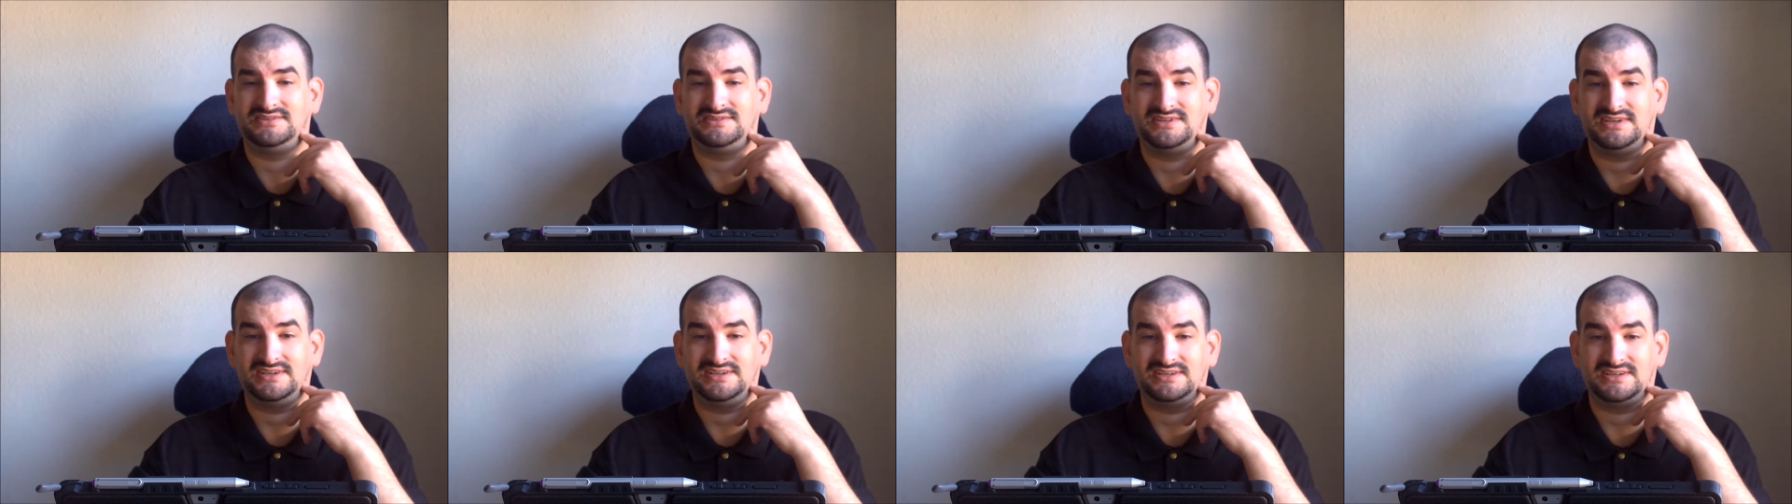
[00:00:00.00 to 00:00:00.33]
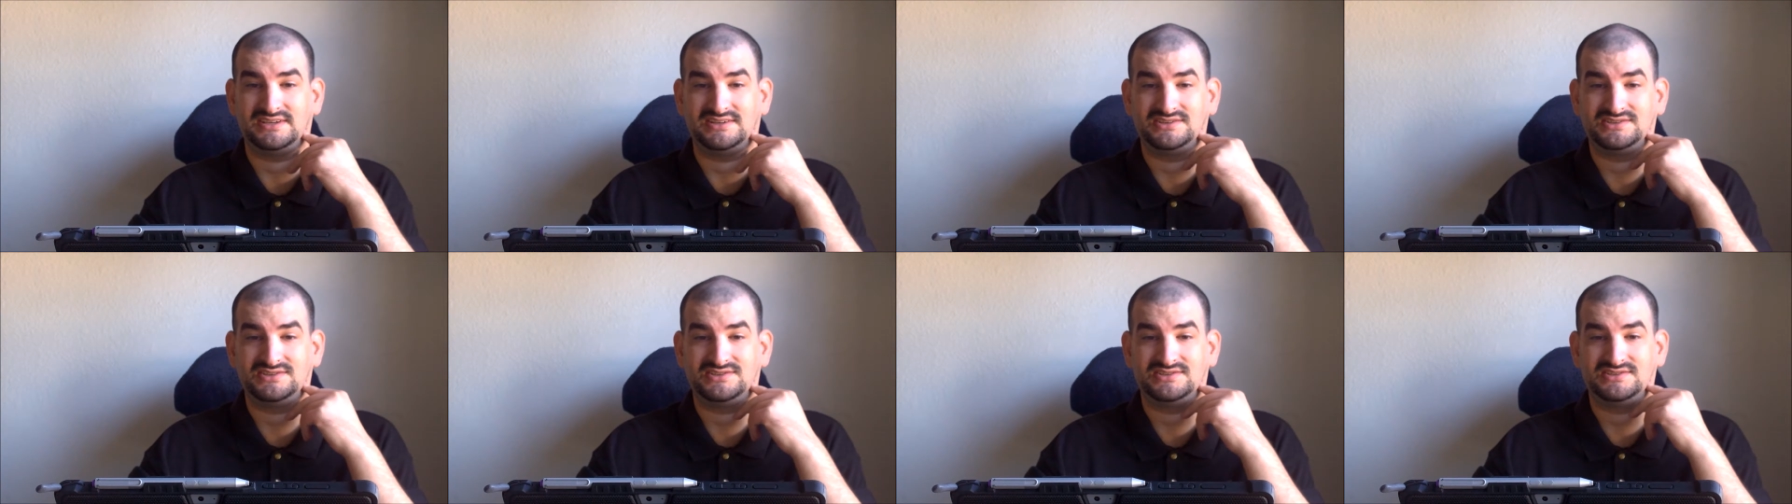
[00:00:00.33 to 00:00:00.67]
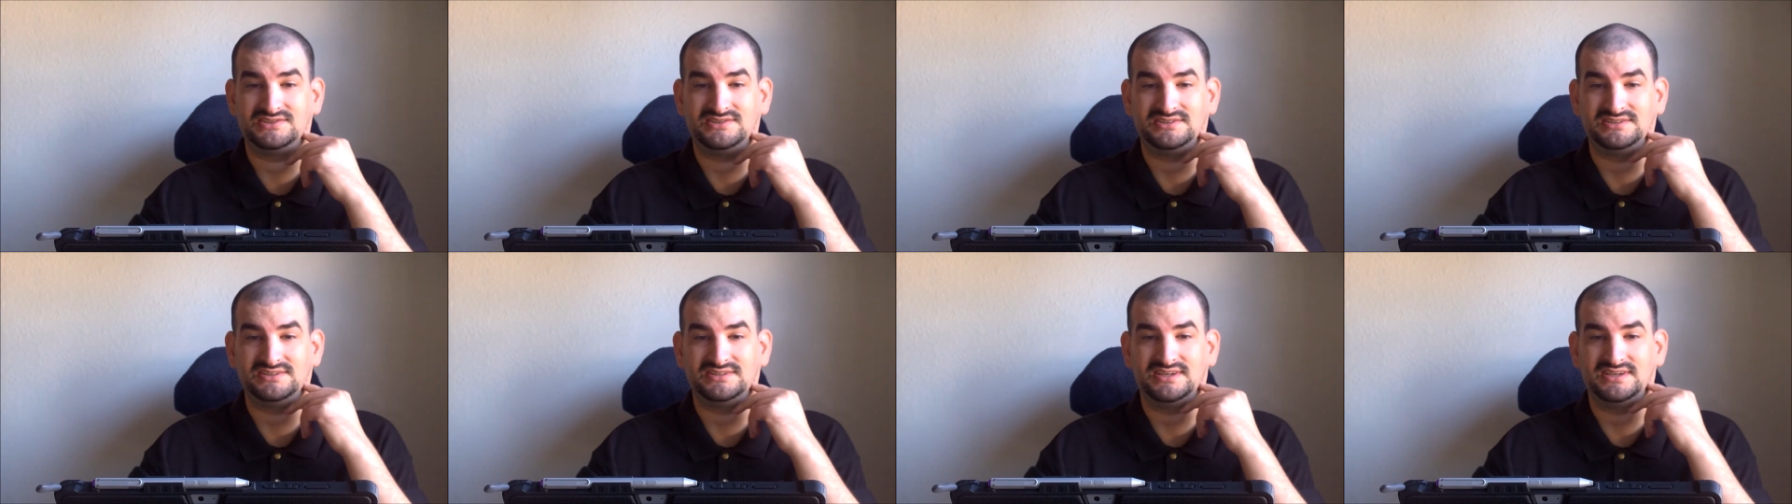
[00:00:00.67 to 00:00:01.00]
Daesh,
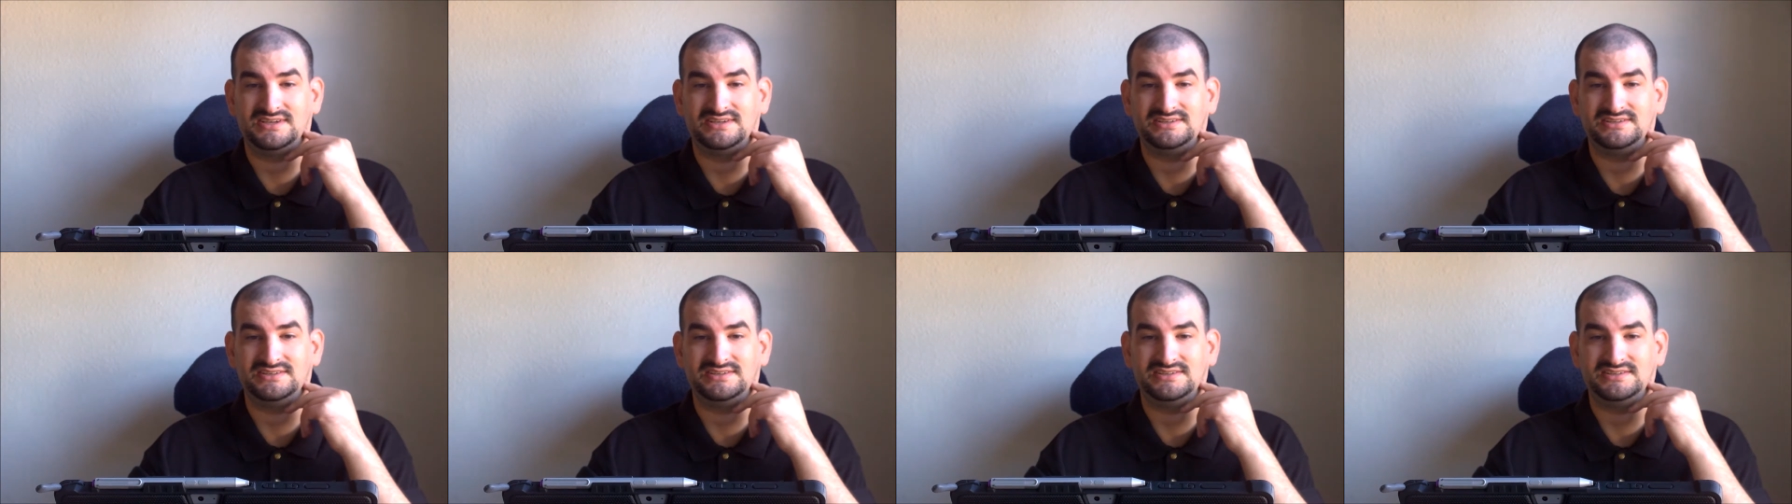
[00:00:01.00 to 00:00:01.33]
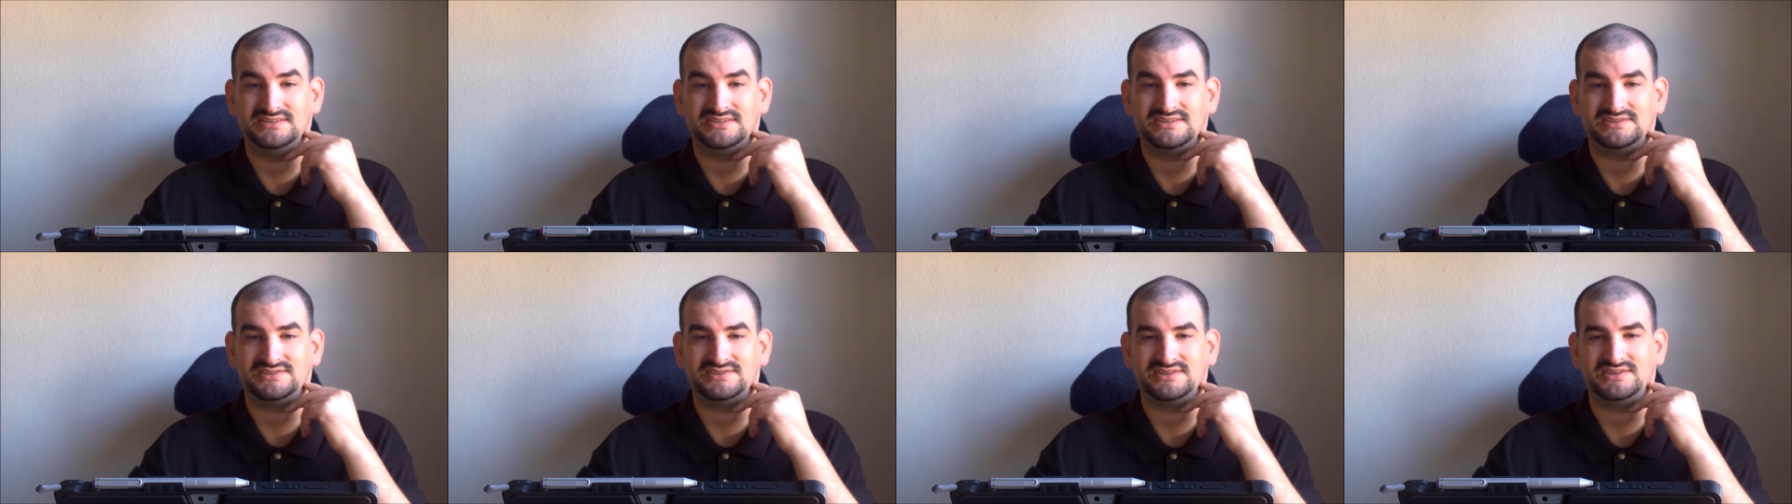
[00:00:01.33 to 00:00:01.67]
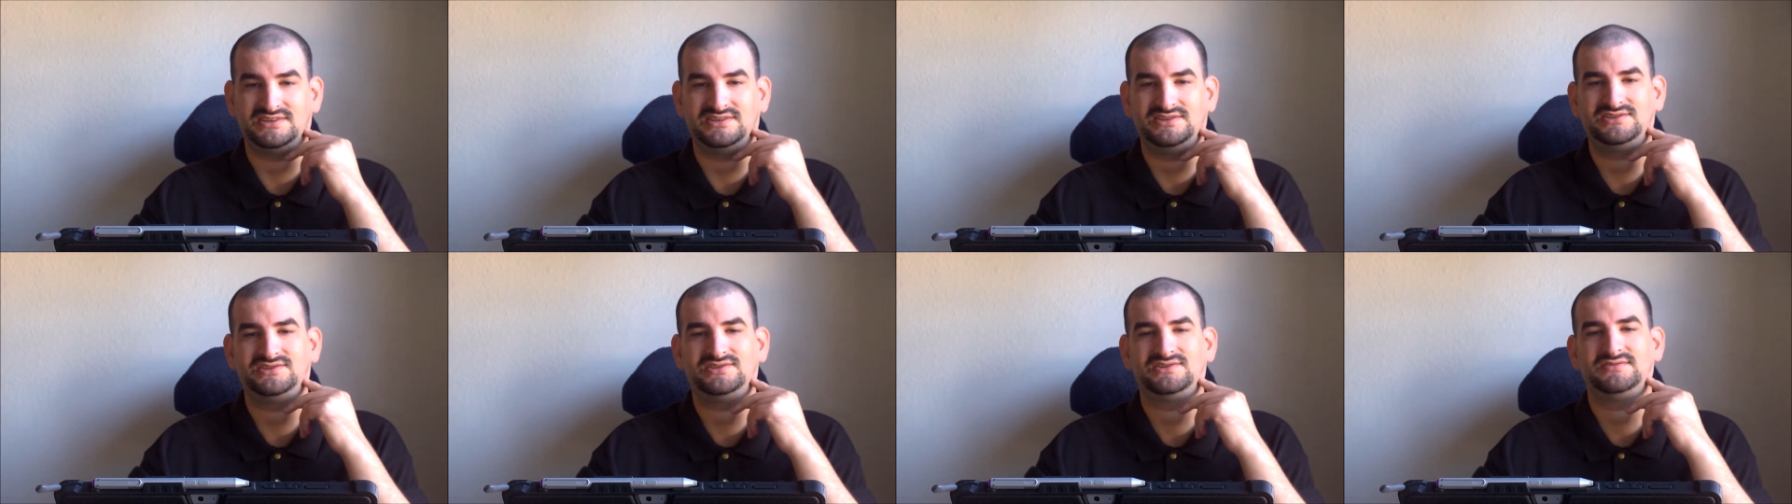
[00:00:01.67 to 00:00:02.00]

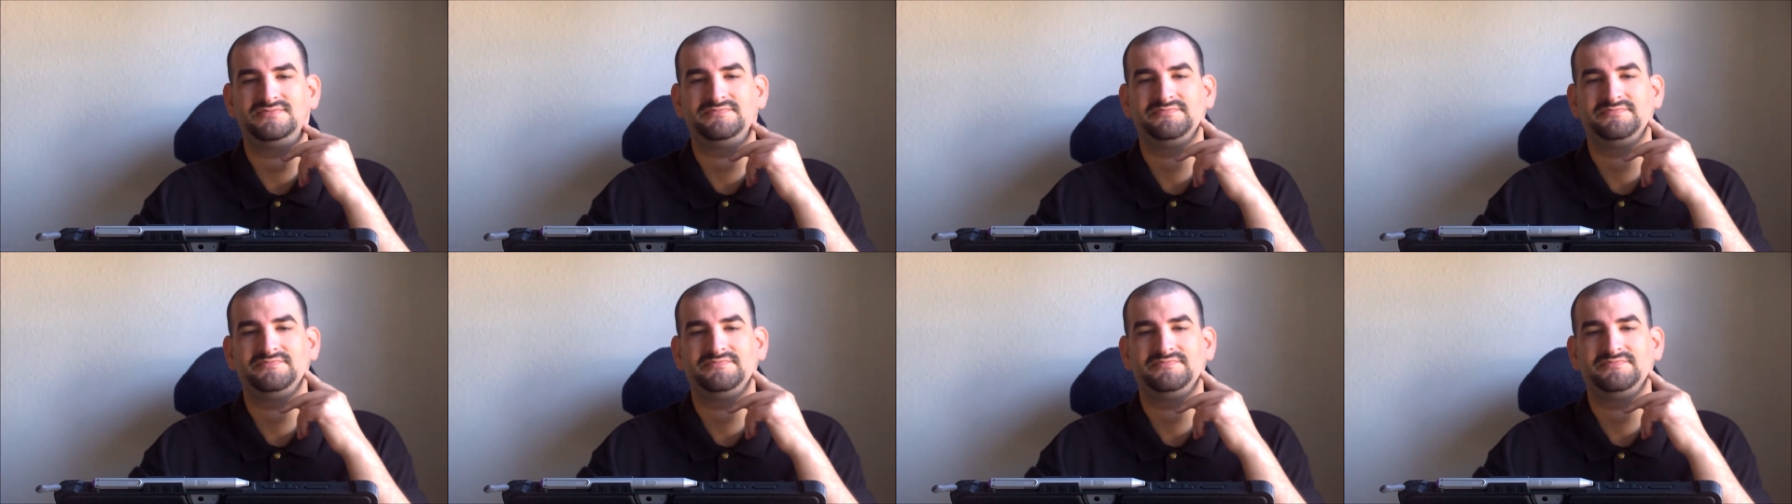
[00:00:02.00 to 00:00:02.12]
D-A-E-S-H.